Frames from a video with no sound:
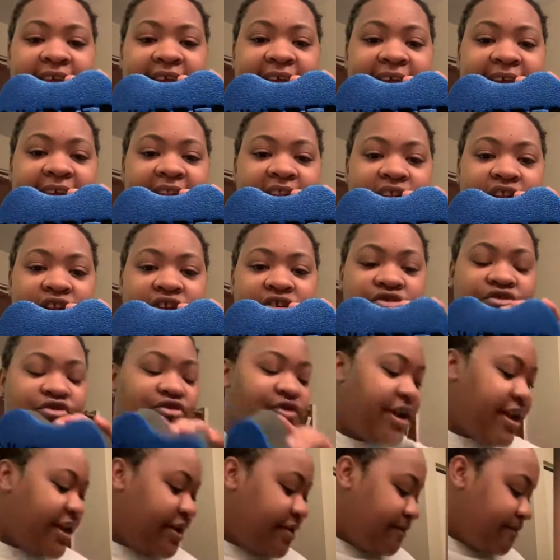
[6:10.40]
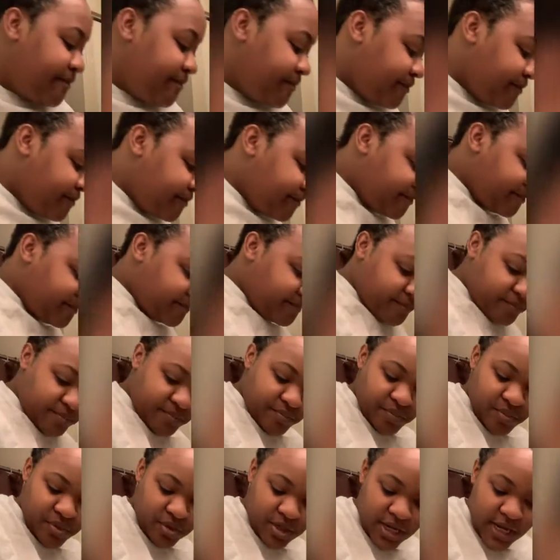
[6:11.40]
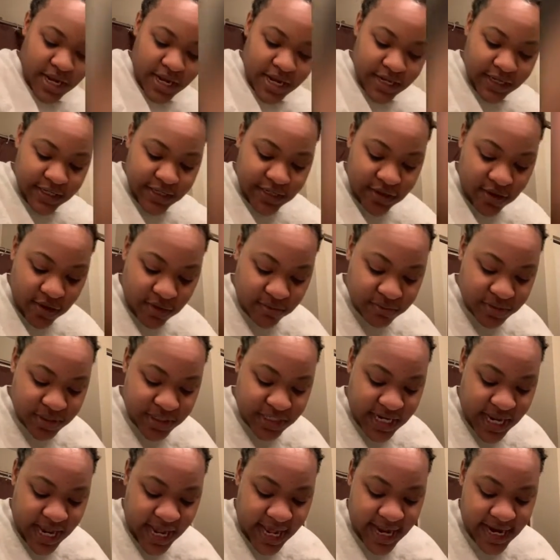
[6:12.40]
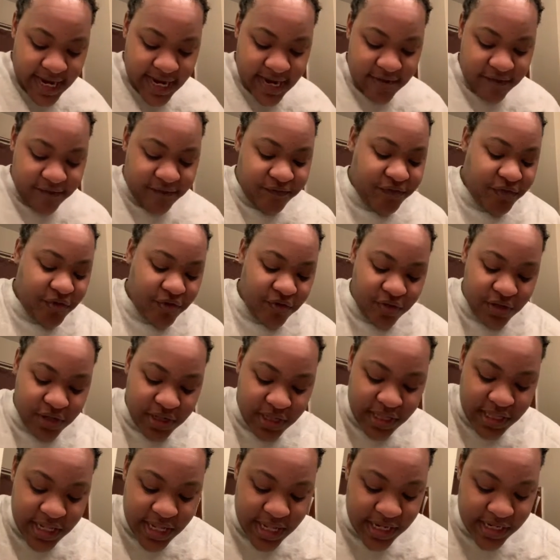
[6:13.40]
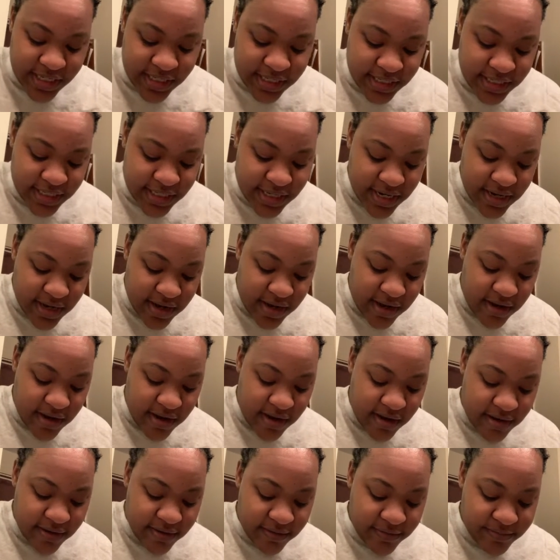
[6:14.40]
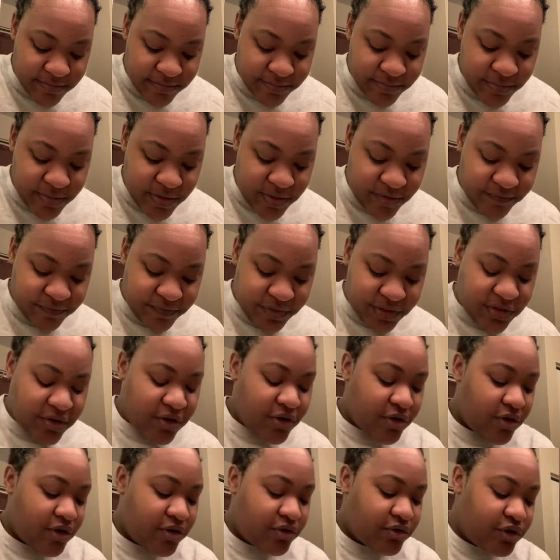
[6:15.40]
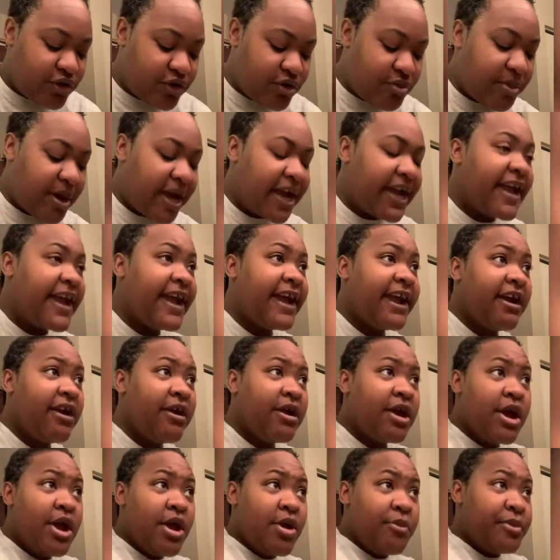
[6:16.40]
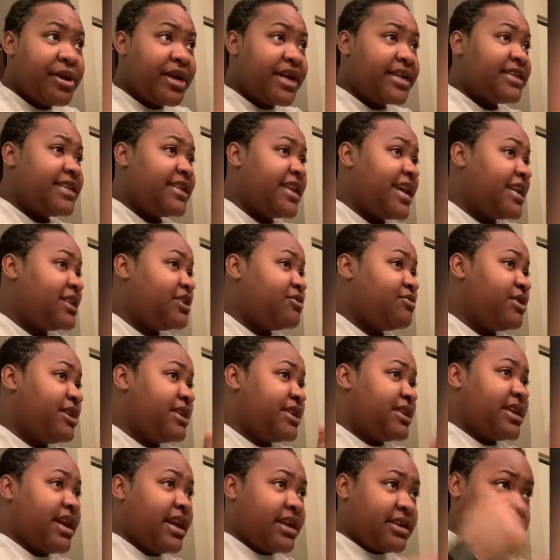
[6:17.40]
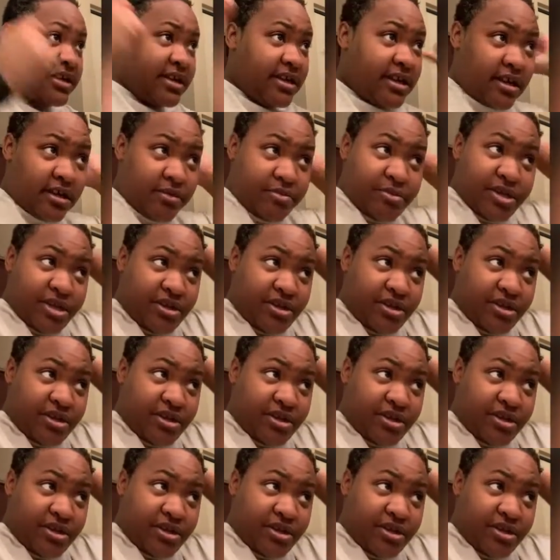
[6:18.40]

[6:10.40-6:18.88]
and the New Dread. So I'm just adding a few of the things of the curl to my hair, because that's what it's actually going to be